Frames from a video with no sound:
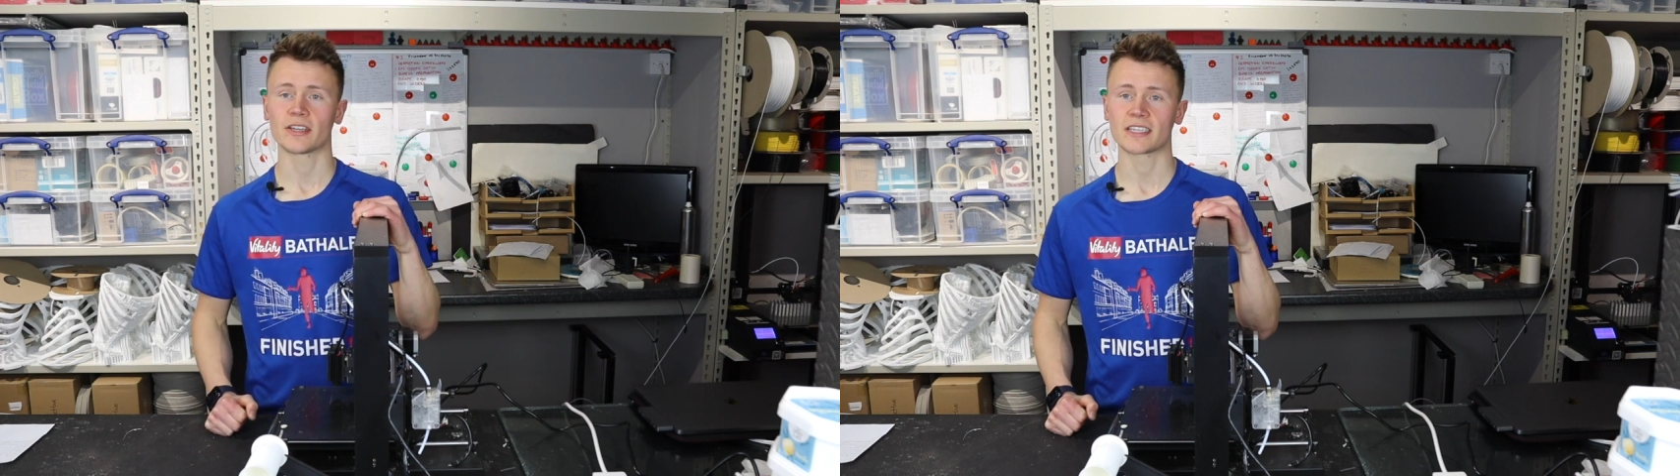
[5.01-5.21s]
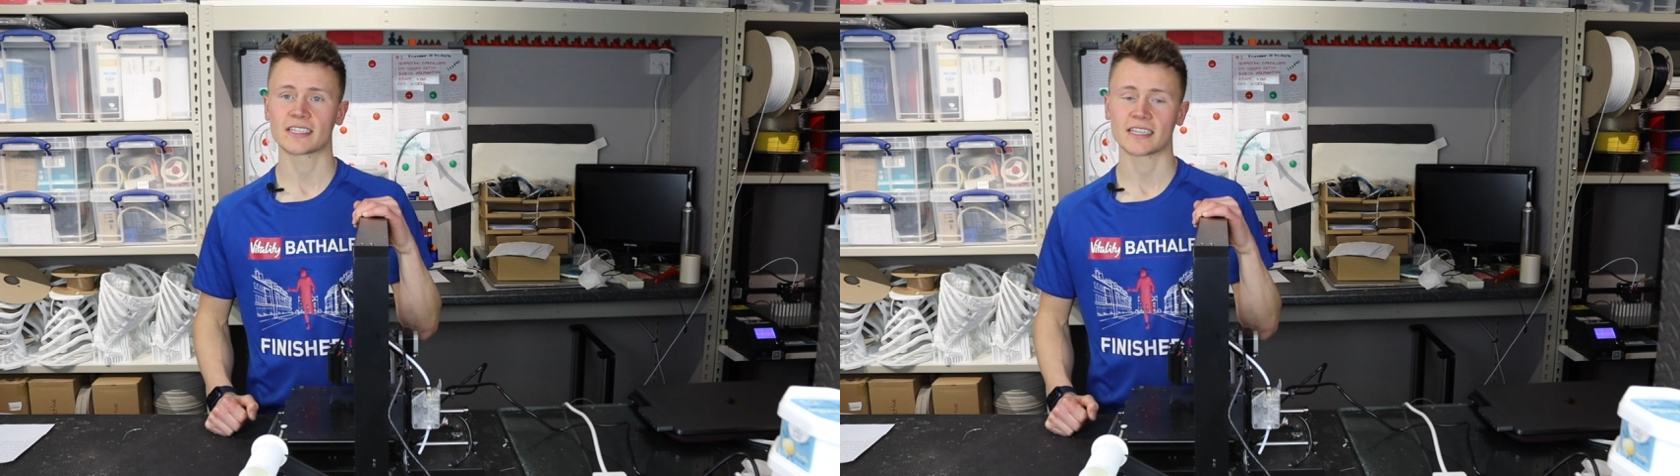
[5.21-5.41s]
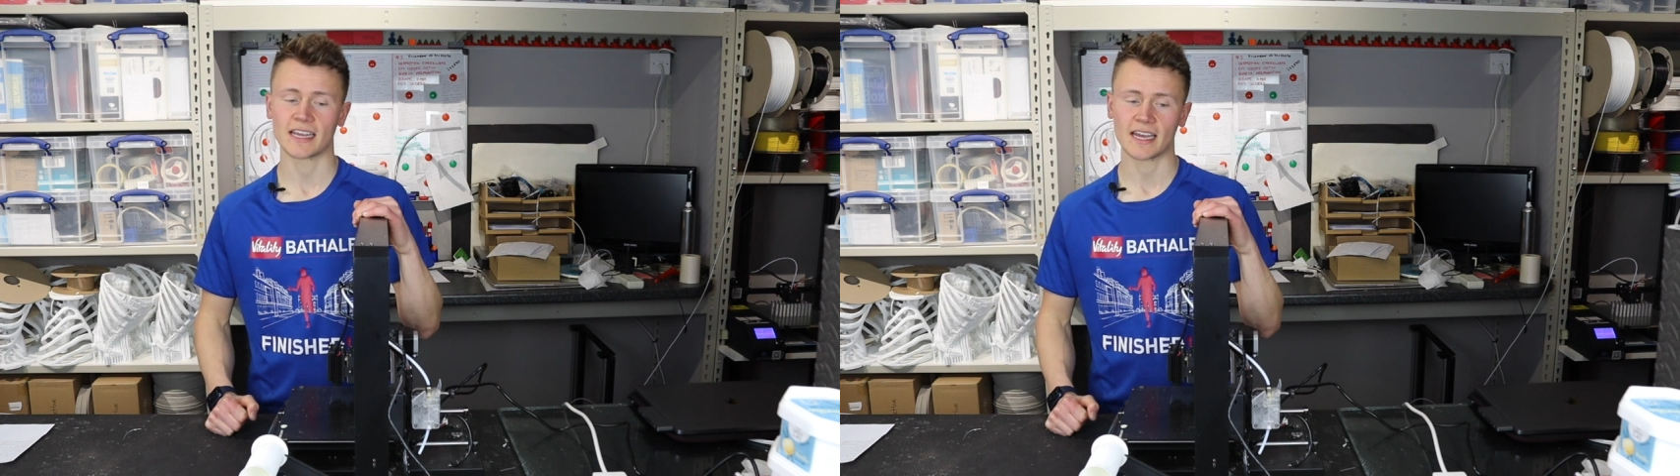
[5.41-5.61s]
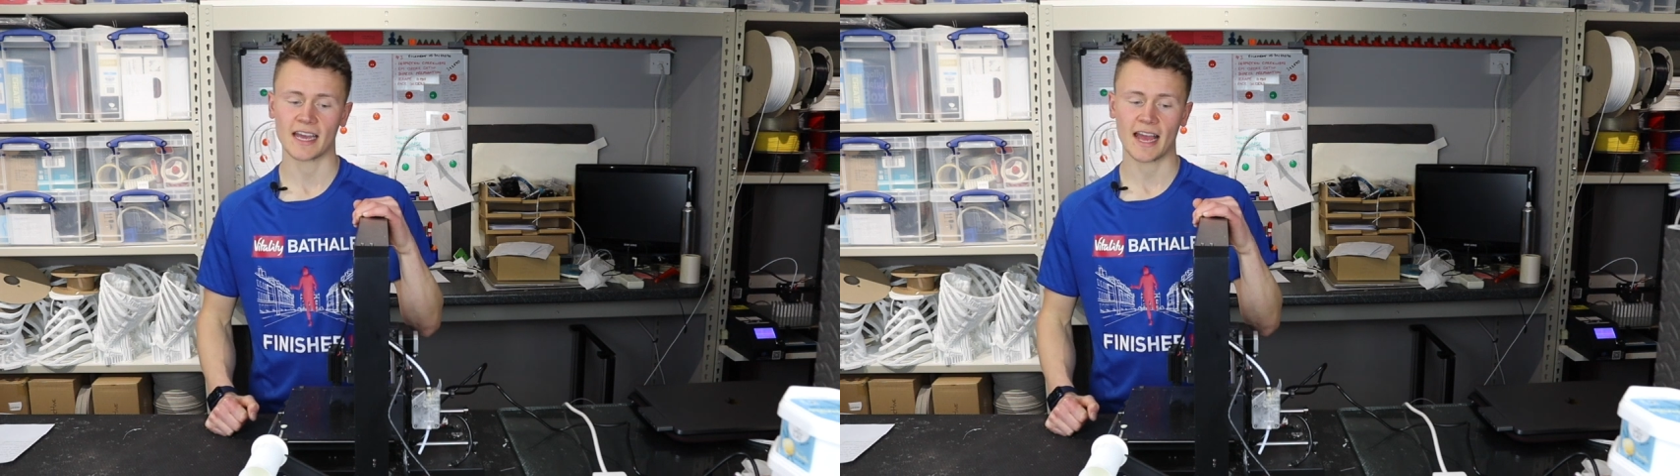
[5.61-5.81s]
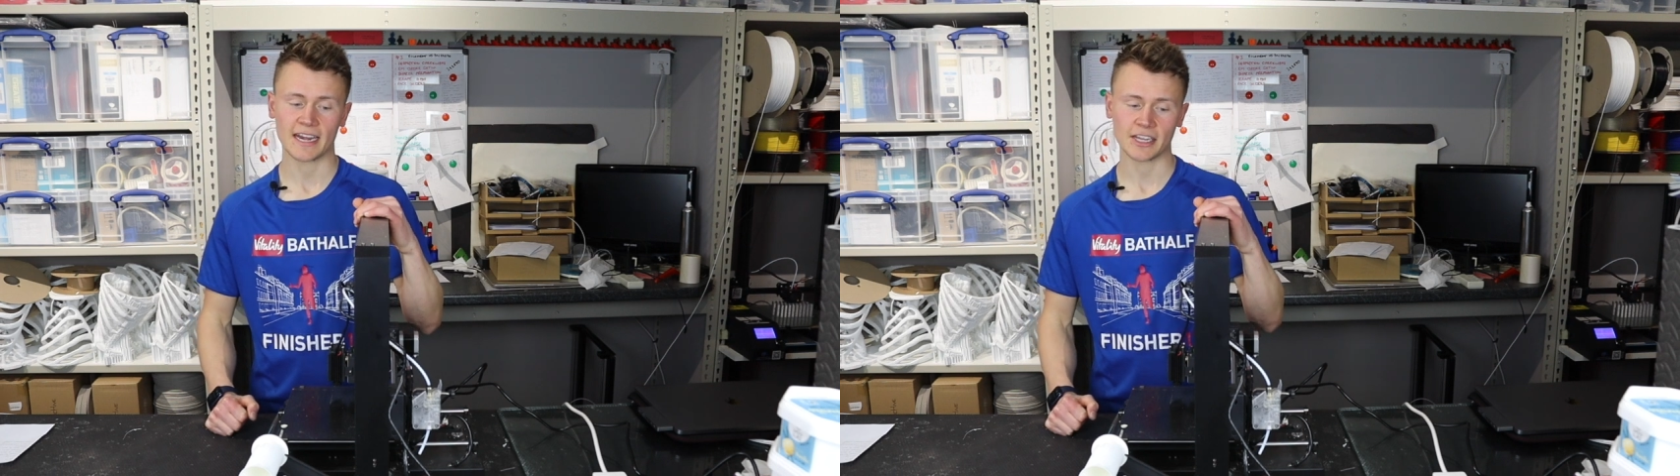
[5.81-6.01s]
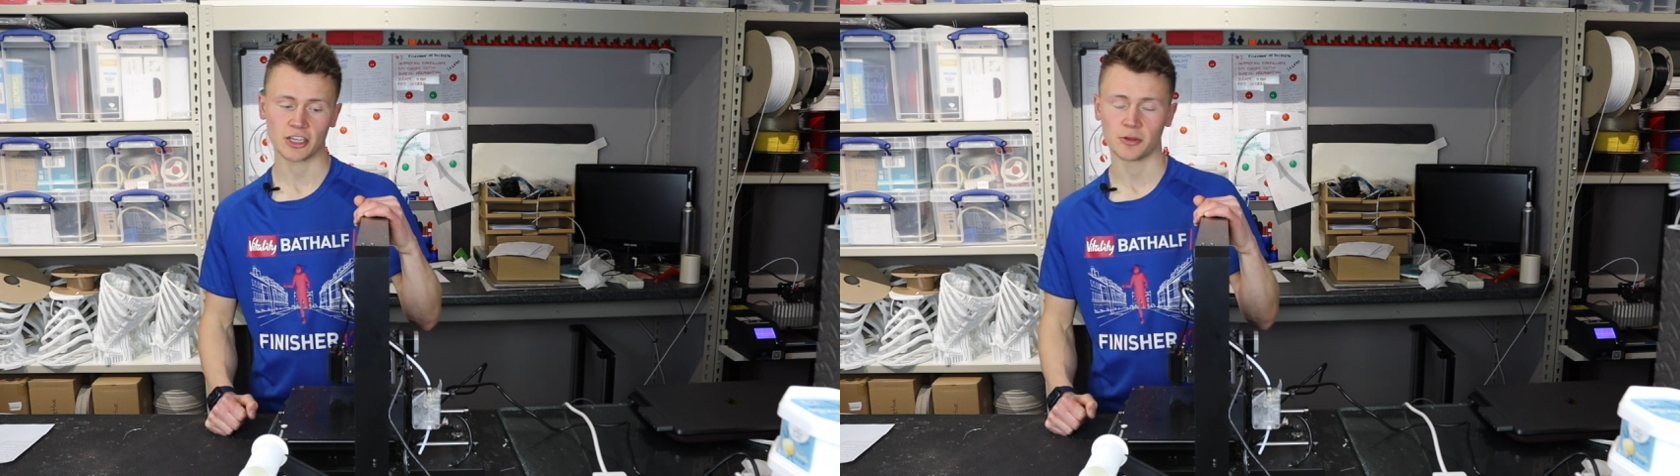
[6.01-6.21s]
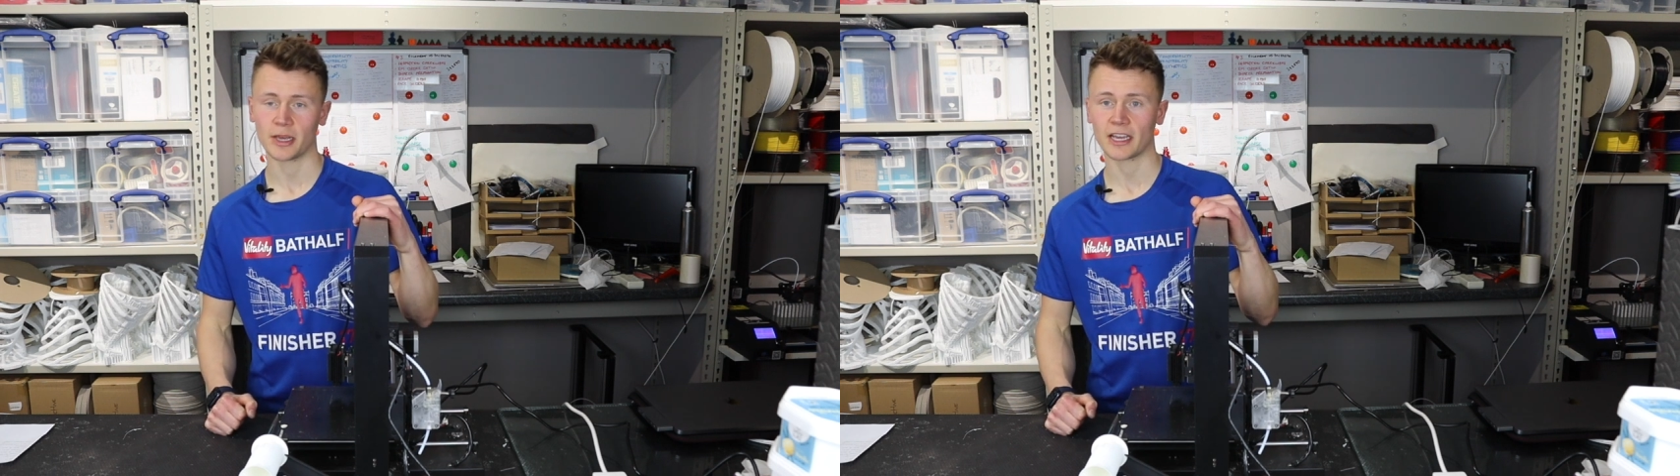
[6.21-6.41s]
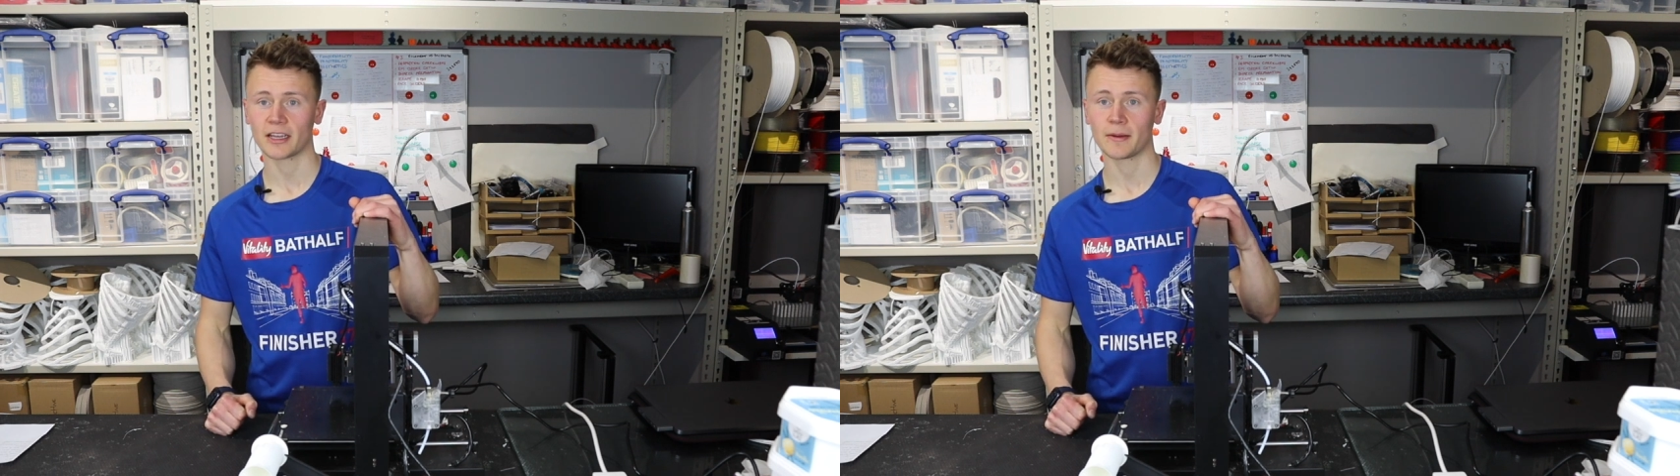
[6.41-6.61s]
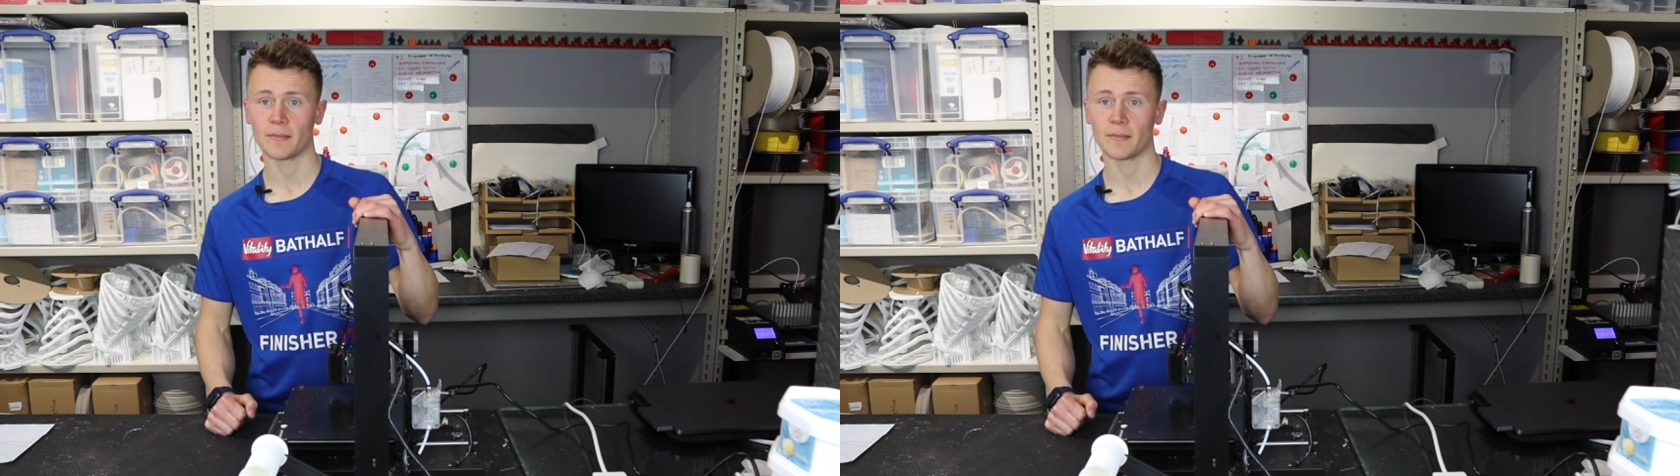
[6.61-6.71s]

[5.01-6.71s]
this here Anycubic